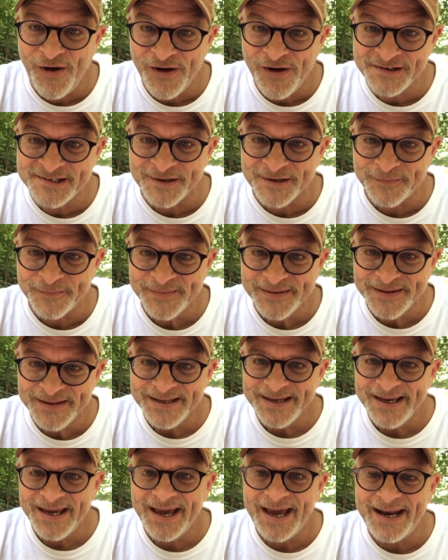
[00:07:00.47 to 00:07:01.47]
awesome.
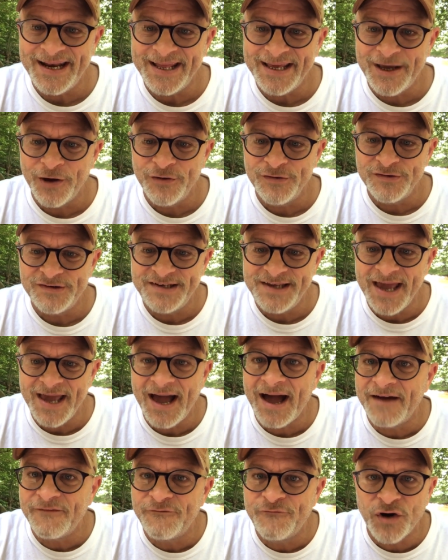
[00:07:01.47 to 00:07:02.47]
And he goes,
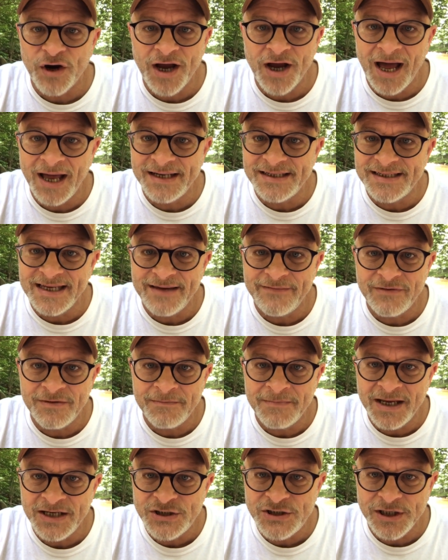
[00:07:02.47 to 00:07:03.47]
"Yeah, I forgot to
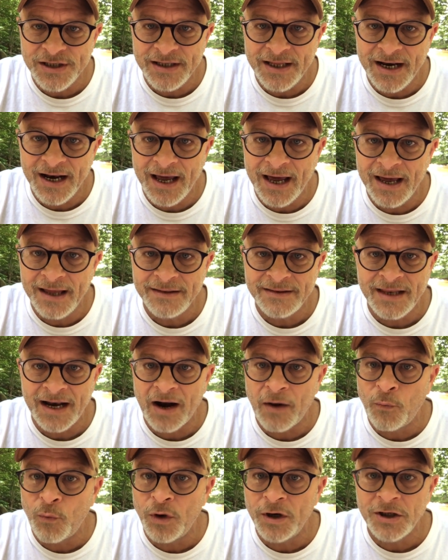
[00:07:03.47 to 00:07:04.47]
even mention that I that
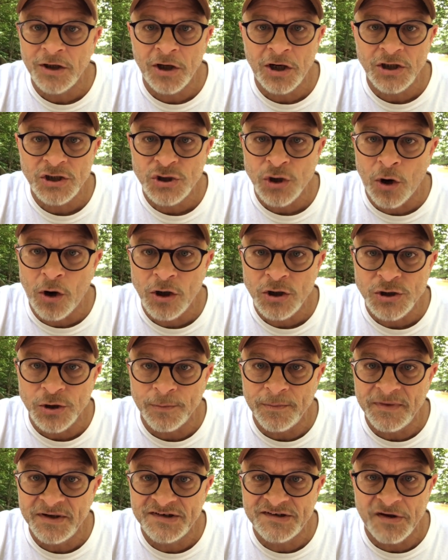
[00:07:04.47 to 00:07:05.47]
I wasn't going to charge
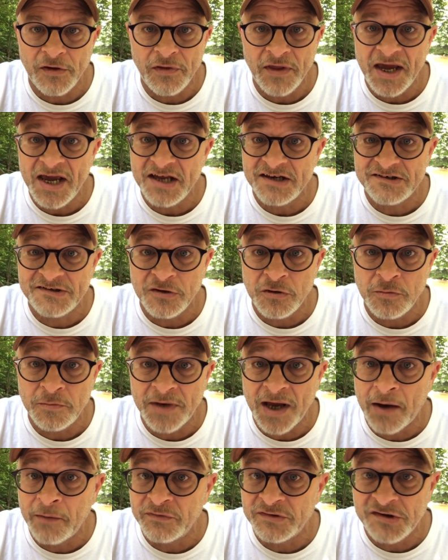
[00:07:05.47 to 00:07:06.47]
them, so they
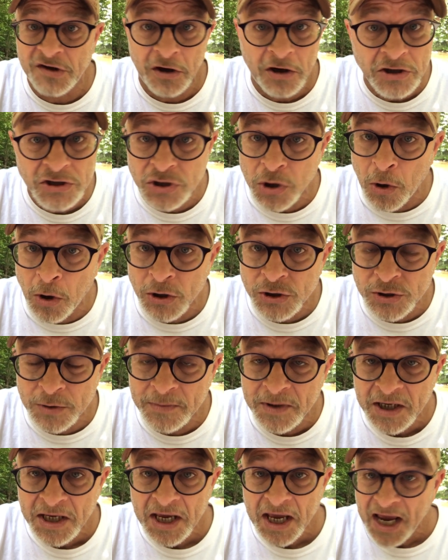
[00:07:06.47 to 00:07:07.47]
assumed I was going to charge
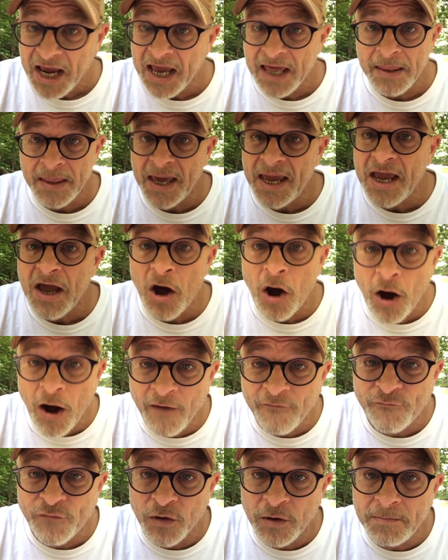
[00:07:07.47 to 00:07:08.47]
them, and they
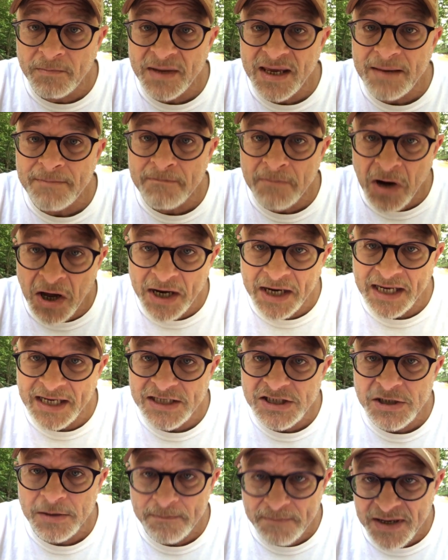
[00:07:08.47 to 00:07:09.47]
offered me
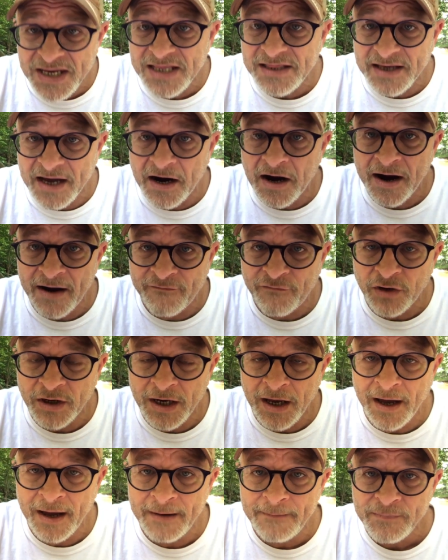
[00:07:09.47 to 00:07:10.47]
money to be there every
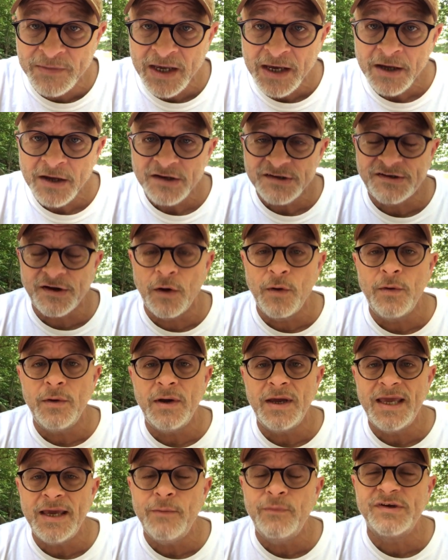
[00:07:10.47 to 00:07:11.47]
night." So
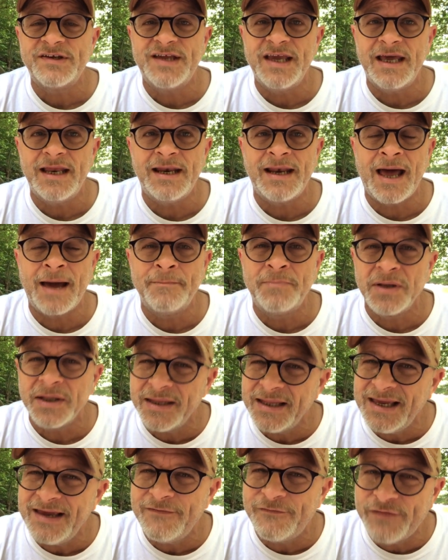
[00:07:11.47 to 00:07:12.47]
he was getting, I
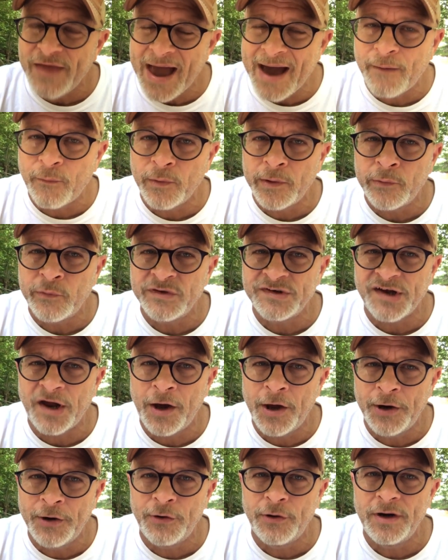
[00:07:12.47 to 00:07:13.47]
believe that one was
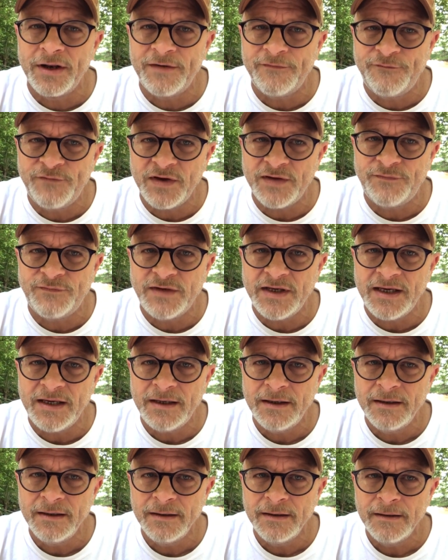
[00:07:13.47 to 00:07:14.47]
150,
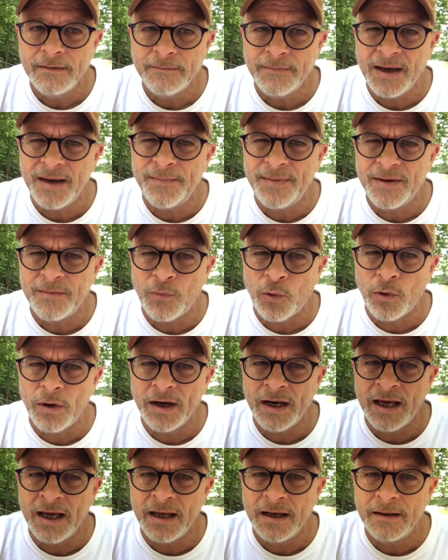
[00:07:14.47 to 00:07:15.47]
may have been more
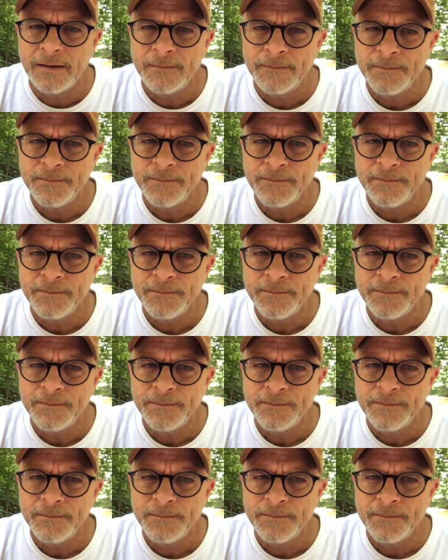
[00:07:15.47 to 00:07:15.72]
than that.